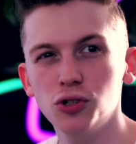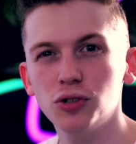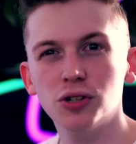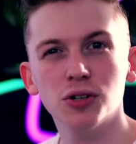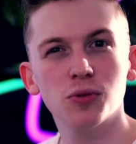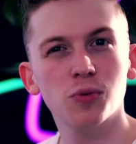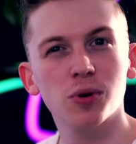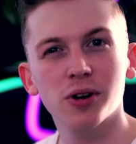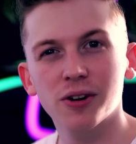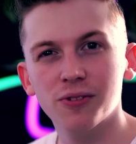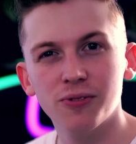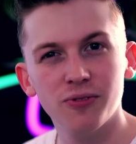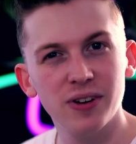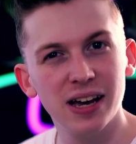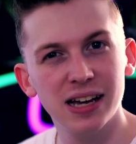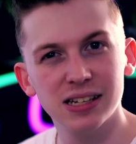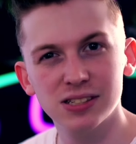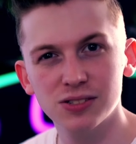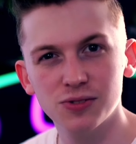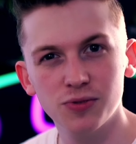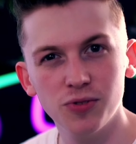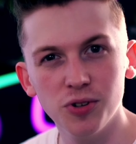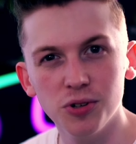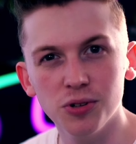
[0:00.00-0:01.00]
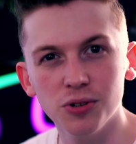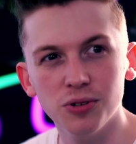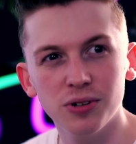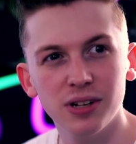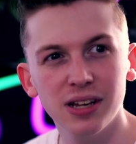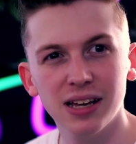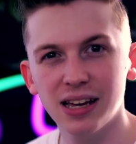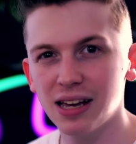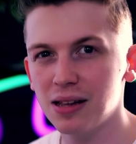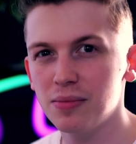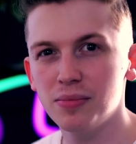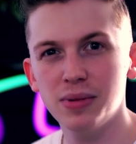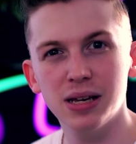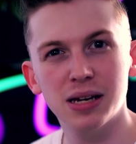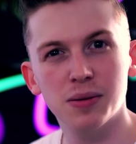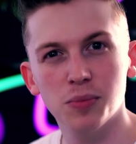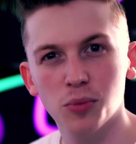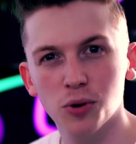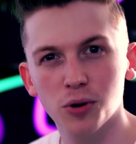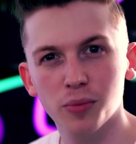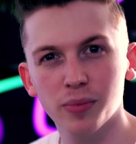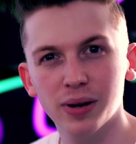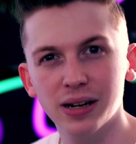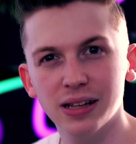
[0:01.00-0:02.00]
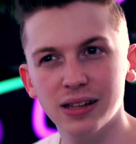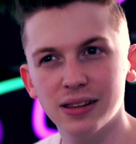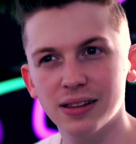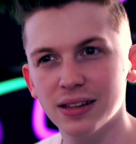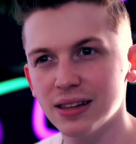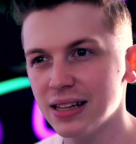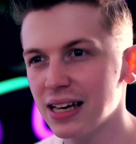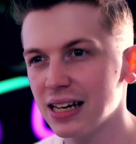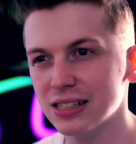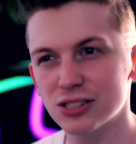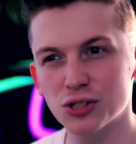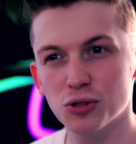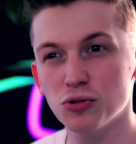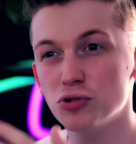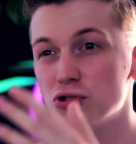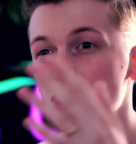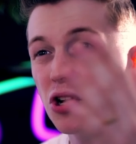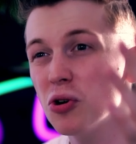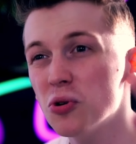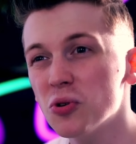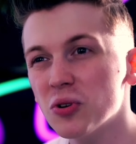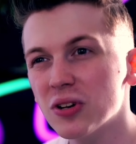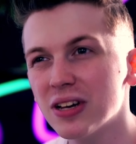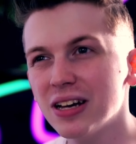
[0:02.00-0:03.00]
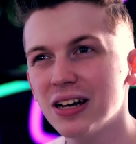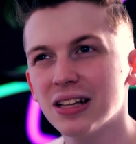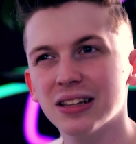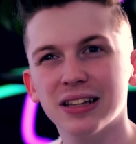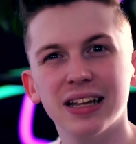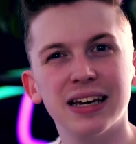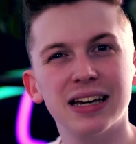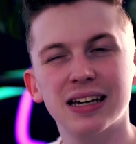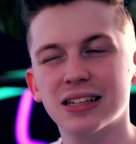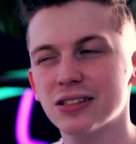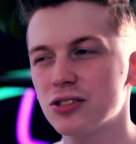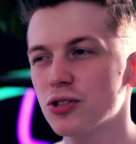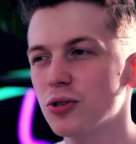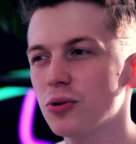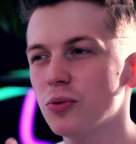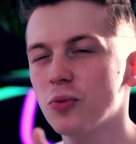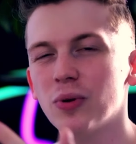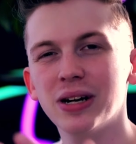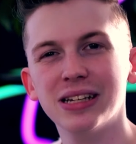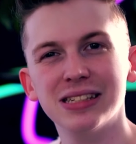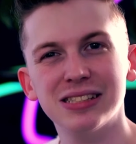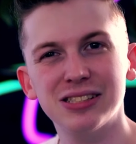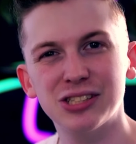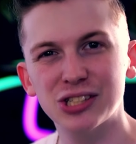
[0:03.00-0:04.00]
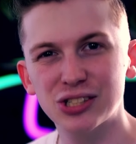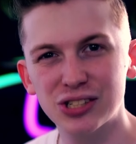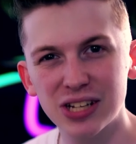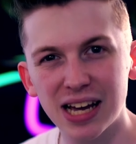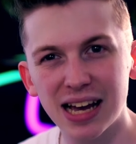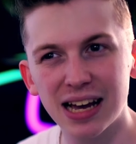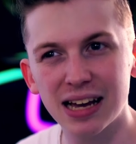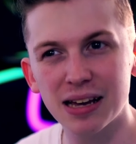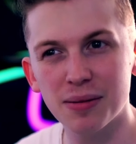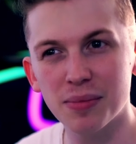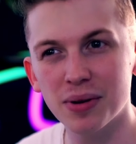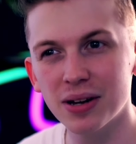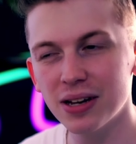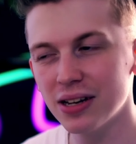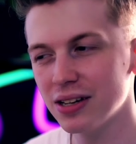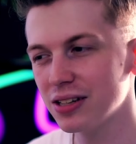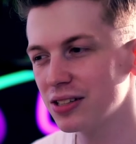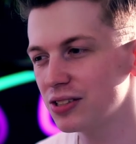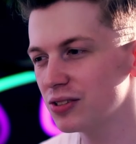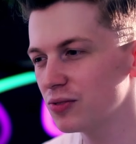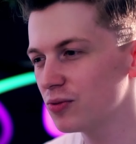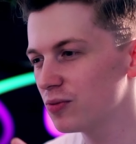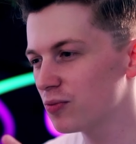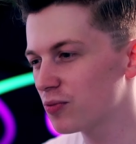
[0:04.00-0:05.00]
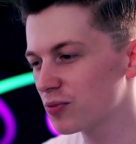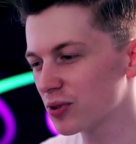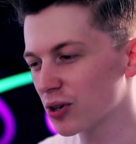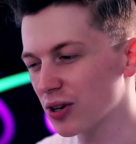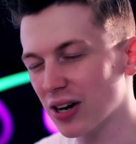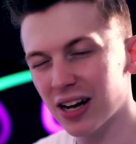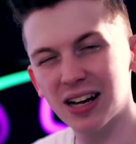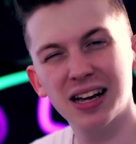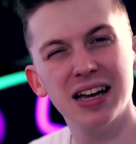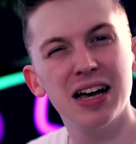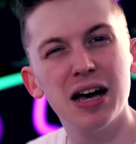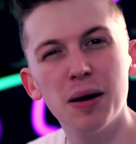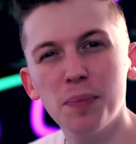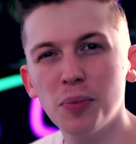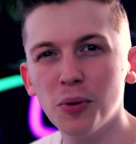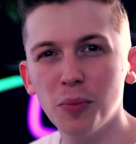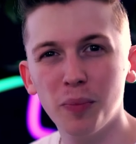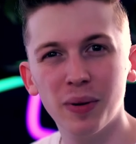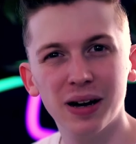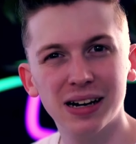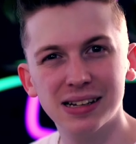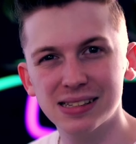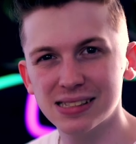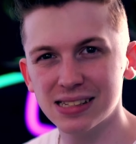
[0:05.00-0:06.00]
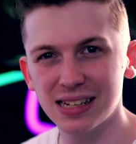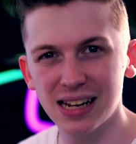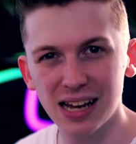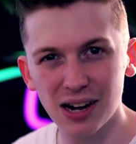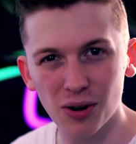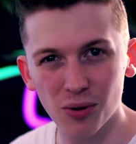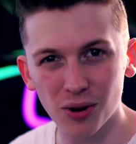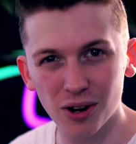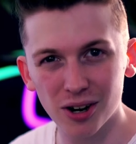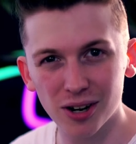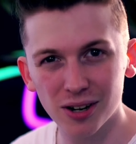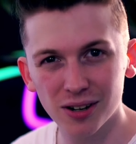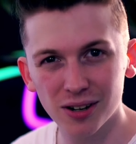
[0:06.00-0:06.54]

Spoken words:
you could work fast food and make more money than that. So don't waste your time for a couple bucks an hour.